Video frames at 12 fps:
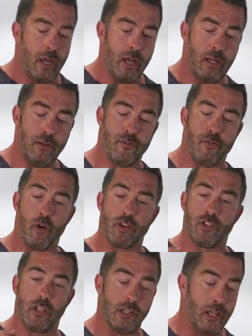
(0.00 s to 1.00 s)
and a
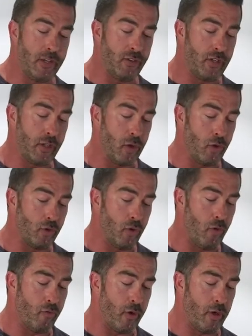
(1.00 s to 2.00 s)
frosted lens that goes
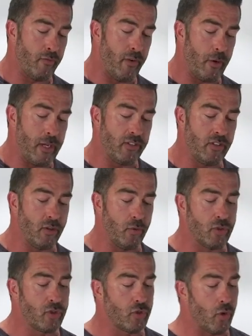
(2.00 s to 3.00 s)
over it. Very easy to
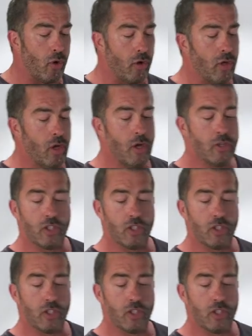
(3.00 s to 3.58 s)
install.